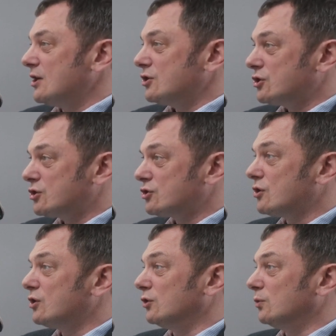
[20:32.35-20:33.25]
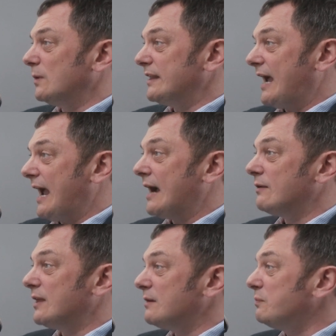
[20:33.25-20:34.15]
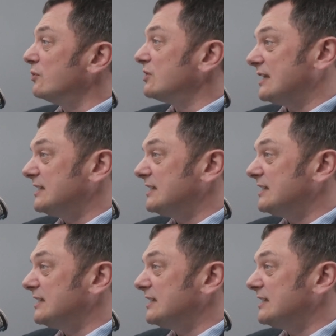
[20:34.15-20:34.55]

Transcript: struggle with how they put this